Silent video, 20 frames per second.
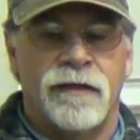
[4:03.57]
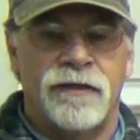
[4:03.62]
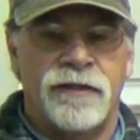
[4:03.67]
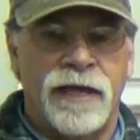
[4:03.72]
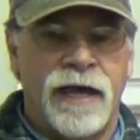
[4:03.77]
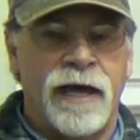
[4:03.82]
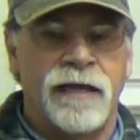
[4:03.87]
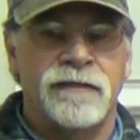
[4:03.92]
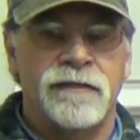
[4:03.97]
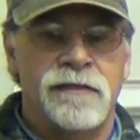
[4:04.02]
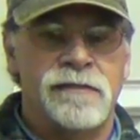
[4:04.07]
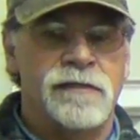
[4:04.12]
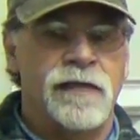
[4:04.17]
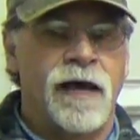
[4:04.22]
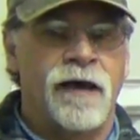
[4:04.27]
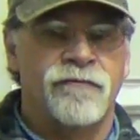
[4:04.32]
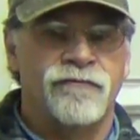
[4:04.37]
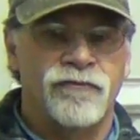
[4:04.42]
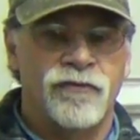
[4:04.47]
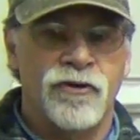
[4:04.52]
that does
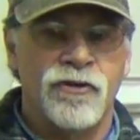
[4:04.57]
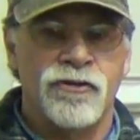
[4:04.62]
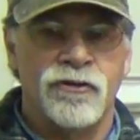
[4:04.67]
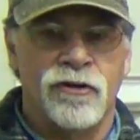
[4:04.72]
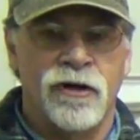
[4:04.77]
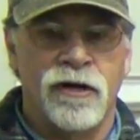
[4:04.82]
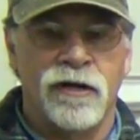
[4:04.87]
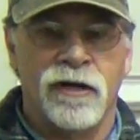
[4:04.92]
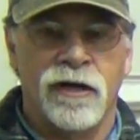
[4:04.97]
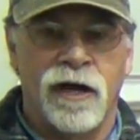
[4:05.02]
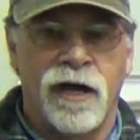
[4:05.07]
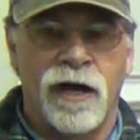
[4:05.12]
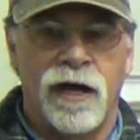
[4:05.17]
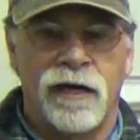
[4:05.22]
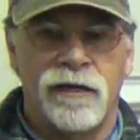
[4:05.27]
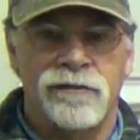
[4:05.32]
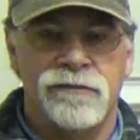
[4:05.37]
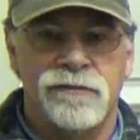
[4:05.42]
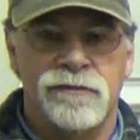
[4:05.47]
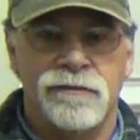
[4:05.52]
not further our
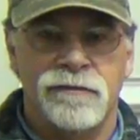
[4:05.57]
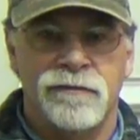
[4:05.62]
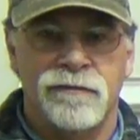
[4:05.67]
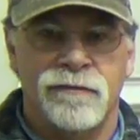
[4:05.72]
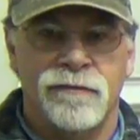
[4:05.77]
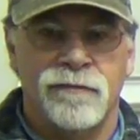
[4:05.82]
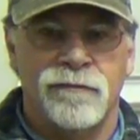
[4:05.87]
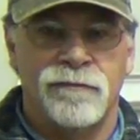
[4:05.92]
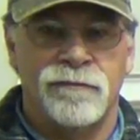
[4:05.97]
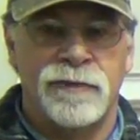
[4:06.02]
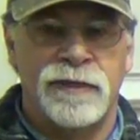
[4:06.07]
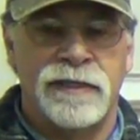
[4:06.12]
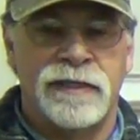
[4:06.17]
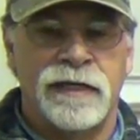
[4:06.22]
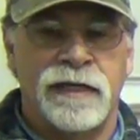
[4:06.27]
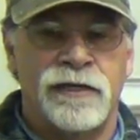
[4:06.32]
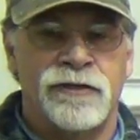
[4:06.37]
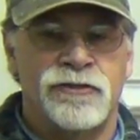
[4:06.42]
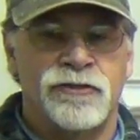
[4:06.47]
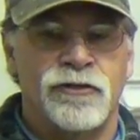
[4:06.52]
cause
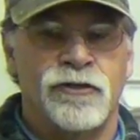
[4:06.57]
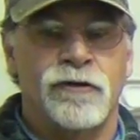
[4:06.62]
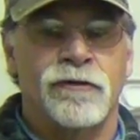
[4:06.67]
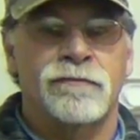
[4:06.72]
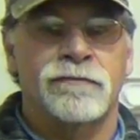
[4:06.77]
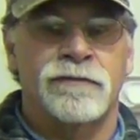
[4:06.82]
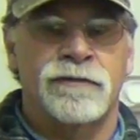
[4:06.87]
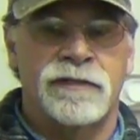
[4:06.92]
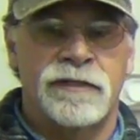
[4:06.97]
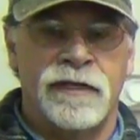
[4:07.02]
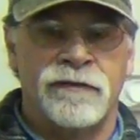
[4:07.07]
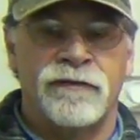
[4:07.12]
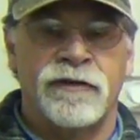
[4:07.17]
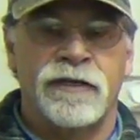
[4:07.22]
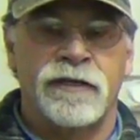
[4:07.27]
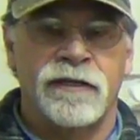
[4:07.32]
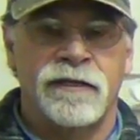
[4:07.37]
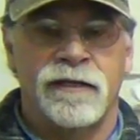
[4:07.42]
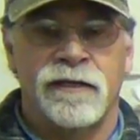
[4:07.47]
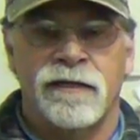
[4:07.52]
because you're
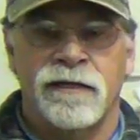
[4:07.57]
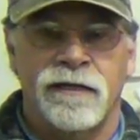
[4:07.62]
giving